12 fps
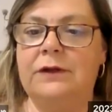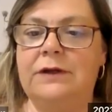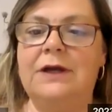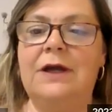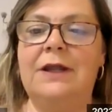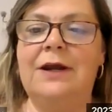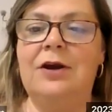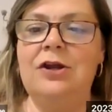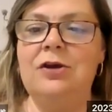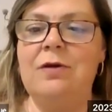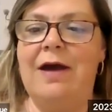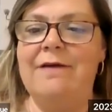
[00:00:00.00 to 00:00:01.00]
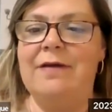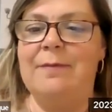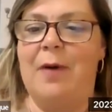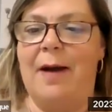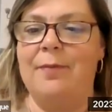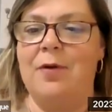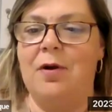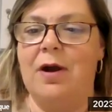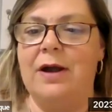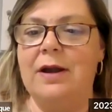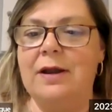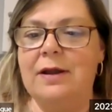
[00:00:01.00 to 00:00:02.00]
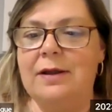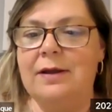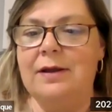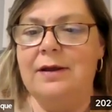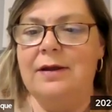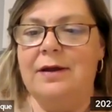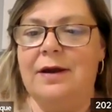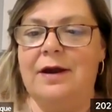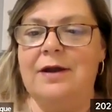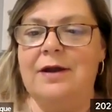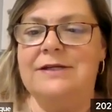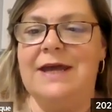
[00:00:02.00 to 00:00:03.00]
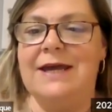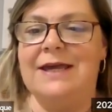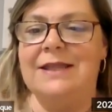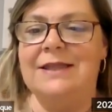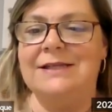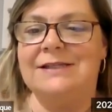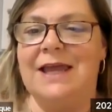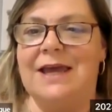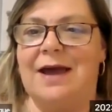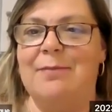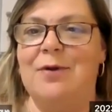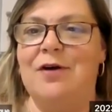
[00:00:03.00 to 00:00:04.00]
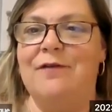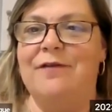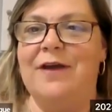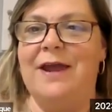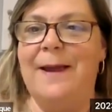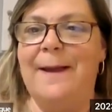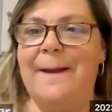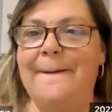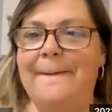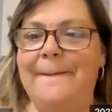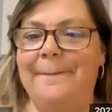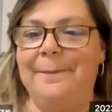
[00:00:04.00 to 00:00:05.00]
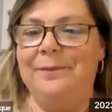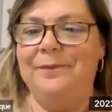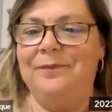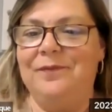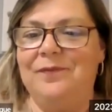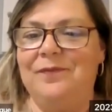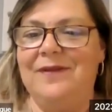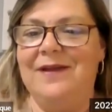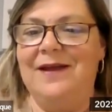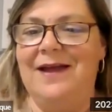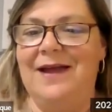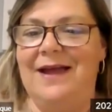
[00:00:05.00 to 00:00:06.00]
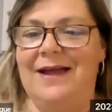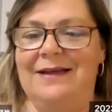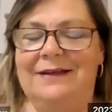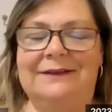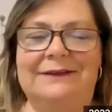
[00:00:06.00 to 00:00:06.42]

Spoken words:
Nicolette, are you having popcorn? Are you taking this like a movie? Huh?